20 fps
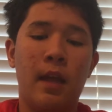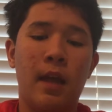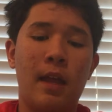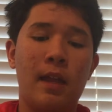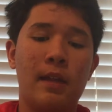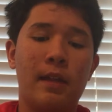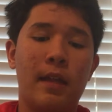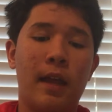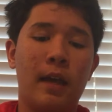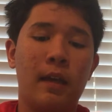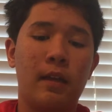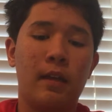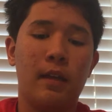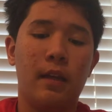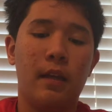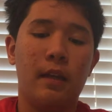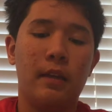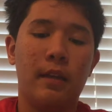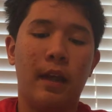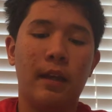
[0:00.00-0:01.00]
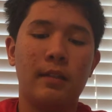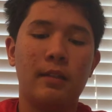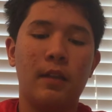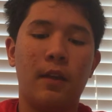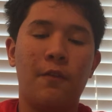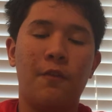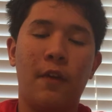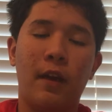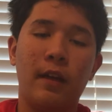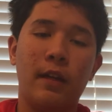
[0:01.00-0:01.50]
And that's
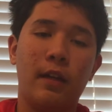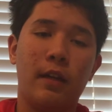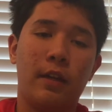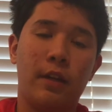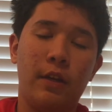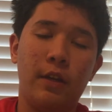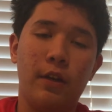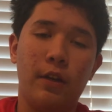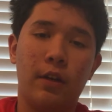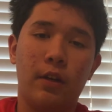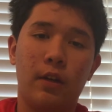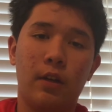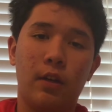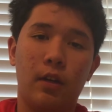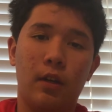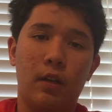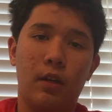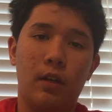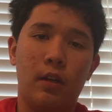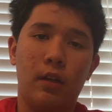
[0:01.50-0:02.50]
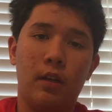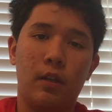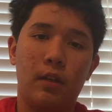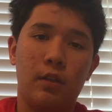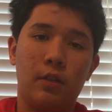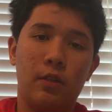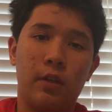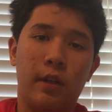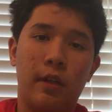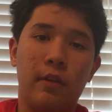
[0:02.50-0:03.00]
not finding a cure
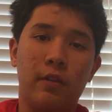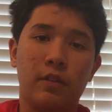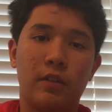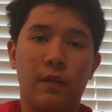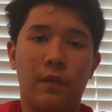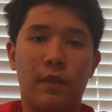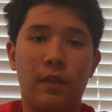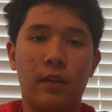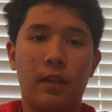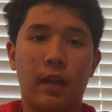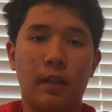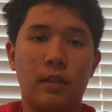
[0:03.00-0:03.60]
to kill something.